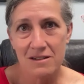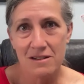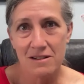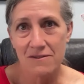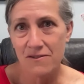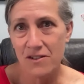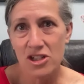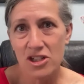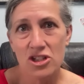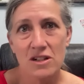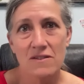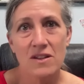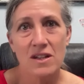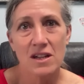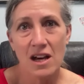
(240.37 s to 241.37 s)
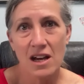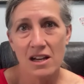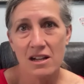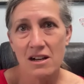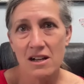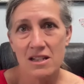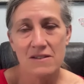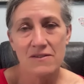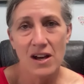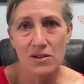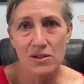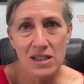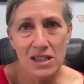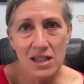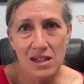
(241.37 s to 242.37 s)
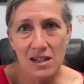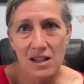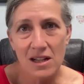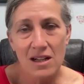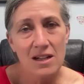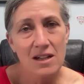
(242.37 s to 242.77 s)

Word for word: the function of the high cost of housing.